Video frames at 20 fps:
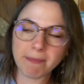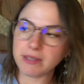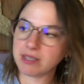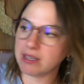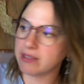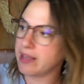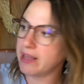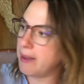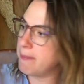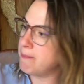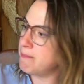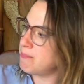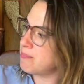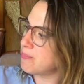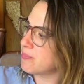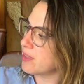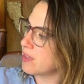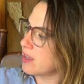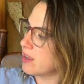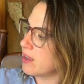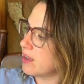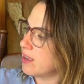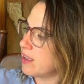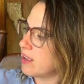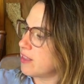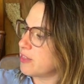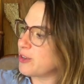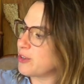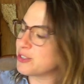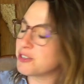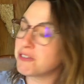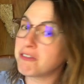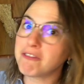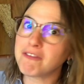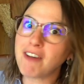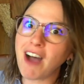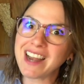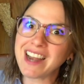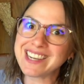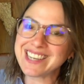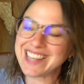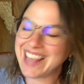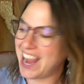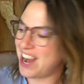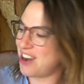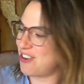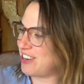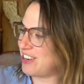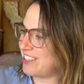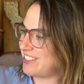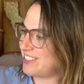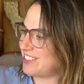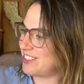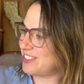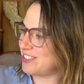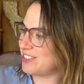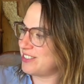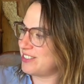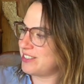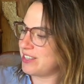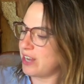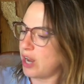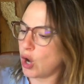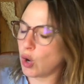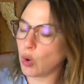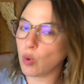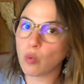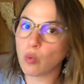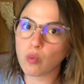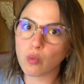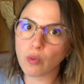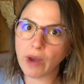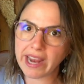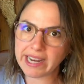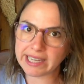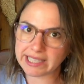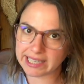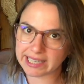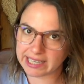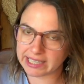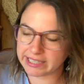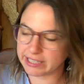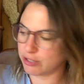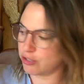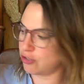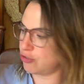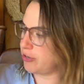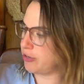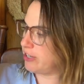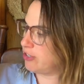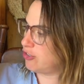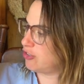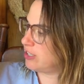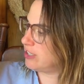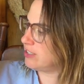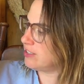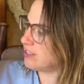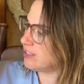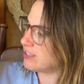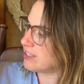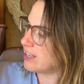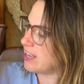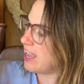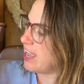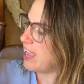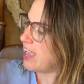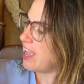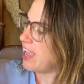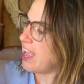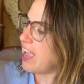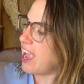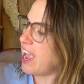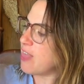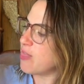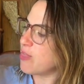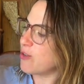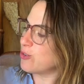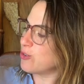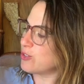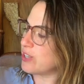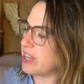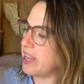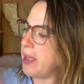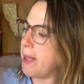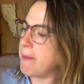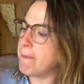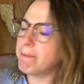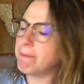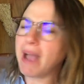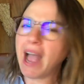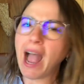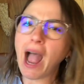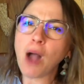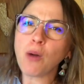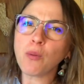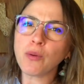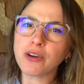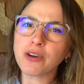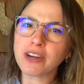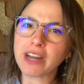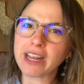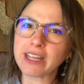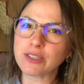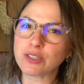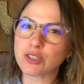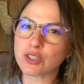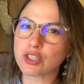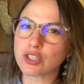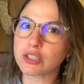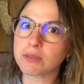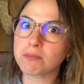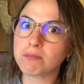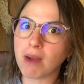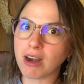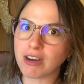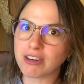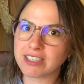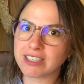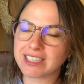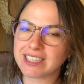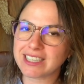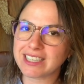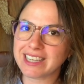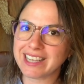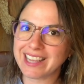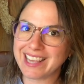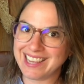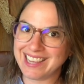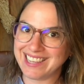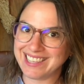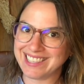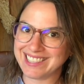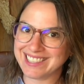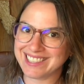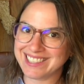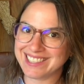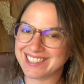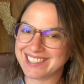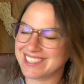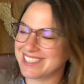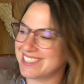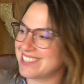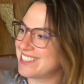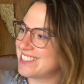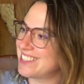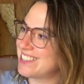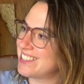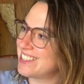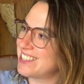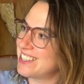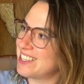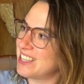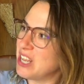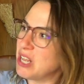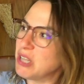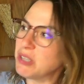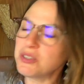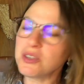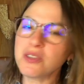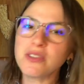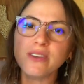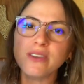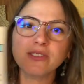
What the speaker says: to them. There's fun characters, great illustrations, and there's empowered and smart kids. So those